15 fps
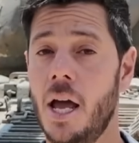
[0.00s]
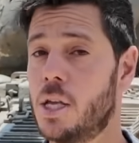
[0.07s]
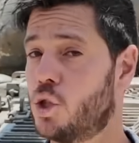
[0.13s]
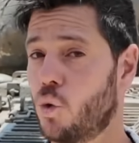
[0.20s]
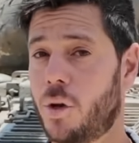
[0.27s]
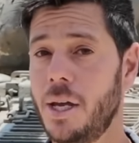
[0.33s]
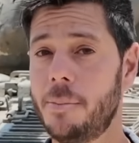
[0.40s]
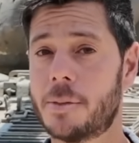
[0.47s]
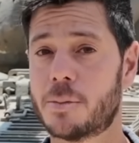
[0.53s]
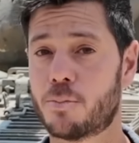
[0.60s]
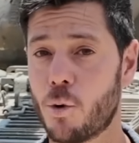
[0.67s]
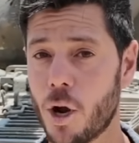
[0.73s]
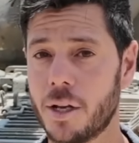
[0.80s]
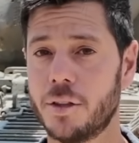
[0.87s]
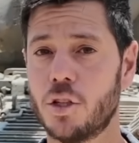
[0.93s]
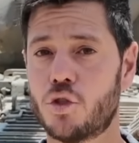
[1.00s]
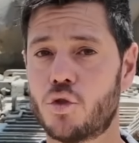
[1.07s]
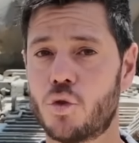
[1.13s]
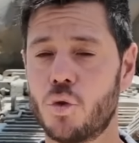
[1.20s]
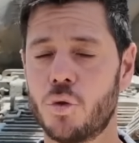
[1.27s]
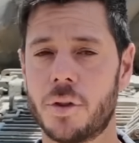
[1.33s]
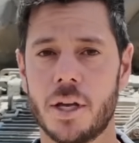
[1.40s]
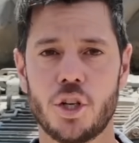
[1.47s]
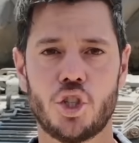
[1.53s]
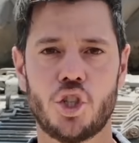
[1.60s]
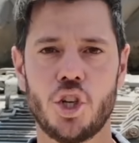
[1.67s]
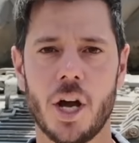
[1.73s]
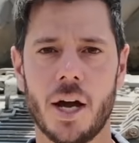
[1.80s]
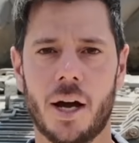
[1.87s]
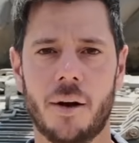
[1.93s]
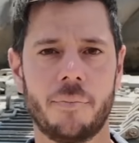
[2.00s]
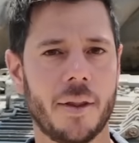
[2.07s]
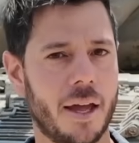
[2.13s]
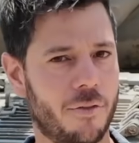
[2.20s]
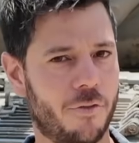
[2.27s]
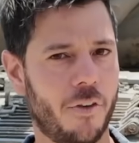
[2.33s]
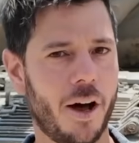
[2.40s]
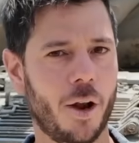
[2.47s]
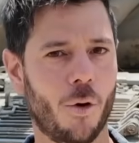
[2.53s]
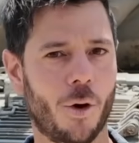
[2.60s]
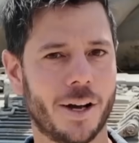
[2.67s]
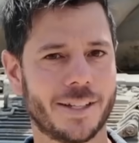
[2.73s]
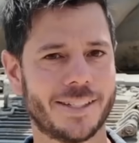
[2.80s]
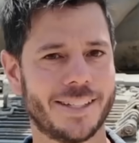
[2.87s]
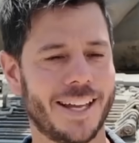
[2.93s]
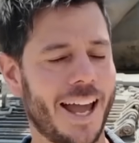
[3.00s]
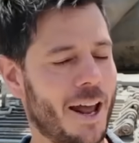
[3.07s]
So keep spreading the truth, share, and follow us.